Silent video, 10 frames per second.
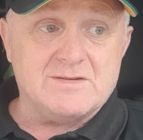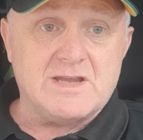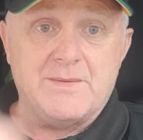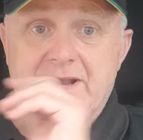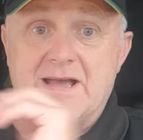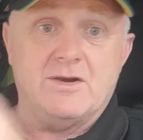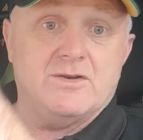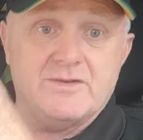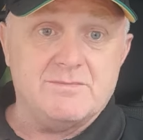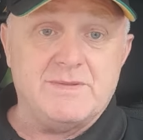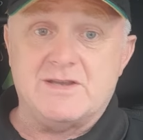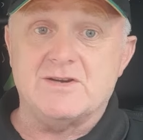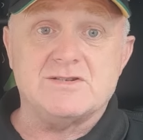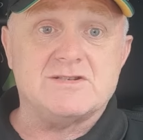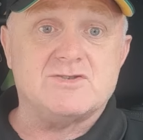going out of London,
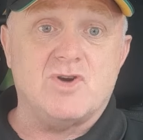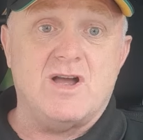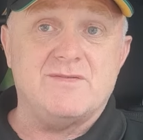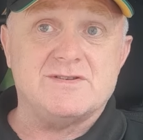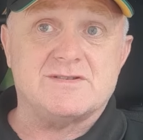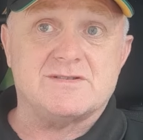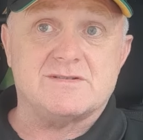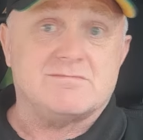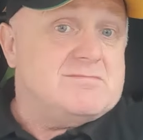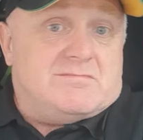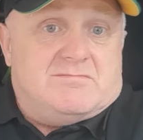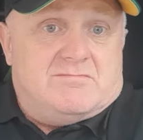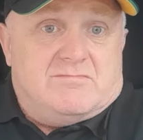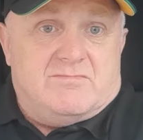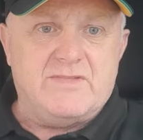because drivers,
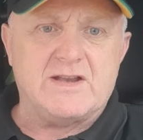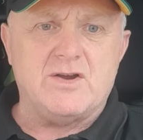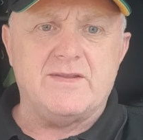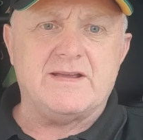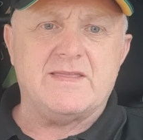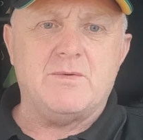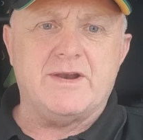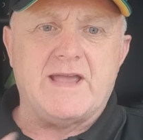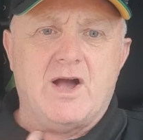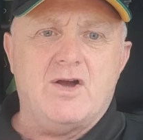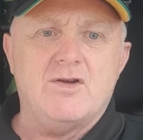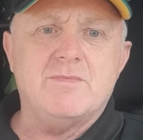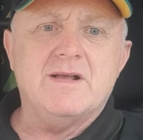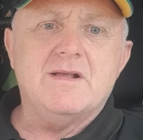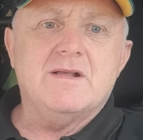they want to get
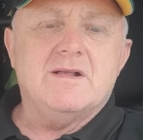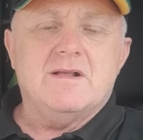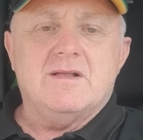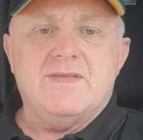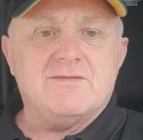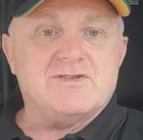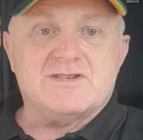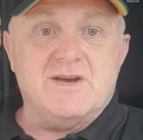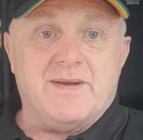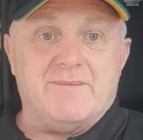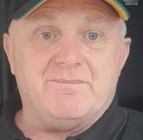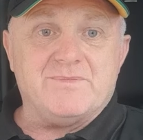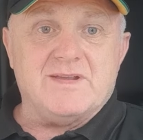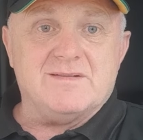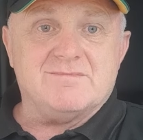home, they'll just do it.
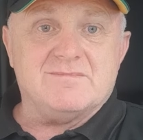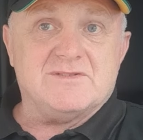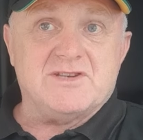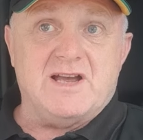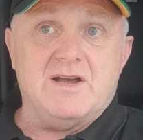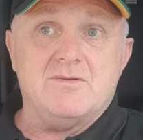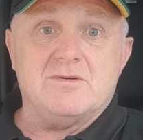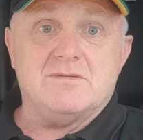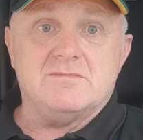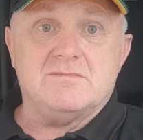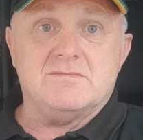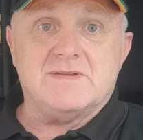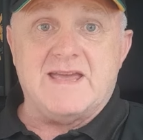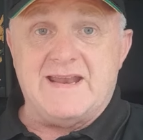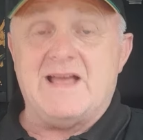So
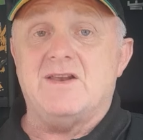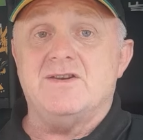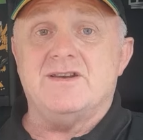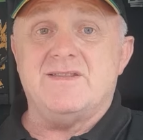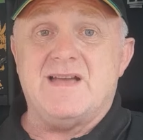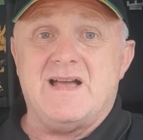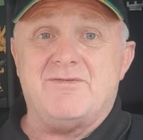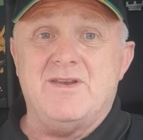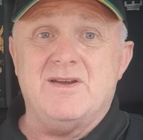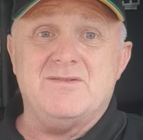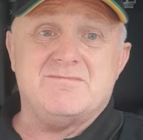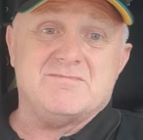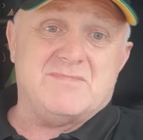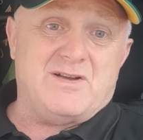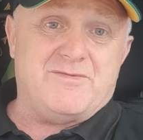getting out of London in the afternoon,
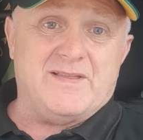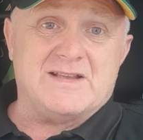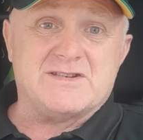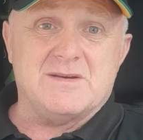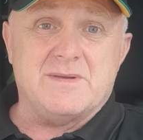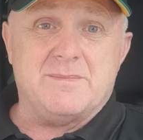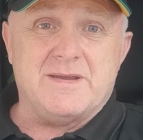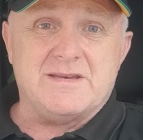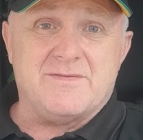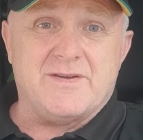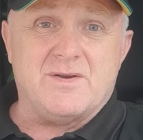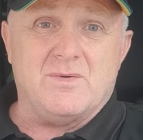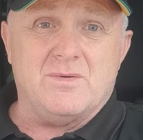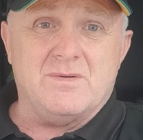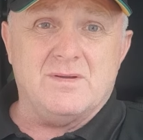I think that's going to be a bit
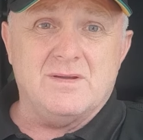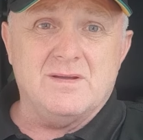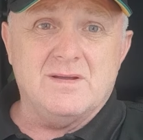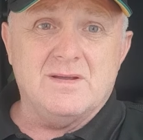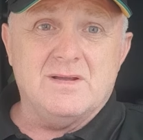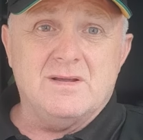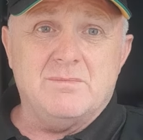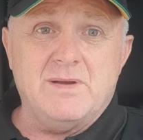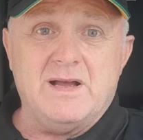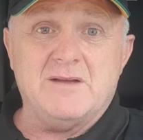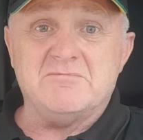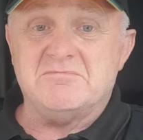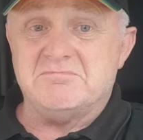difficult. But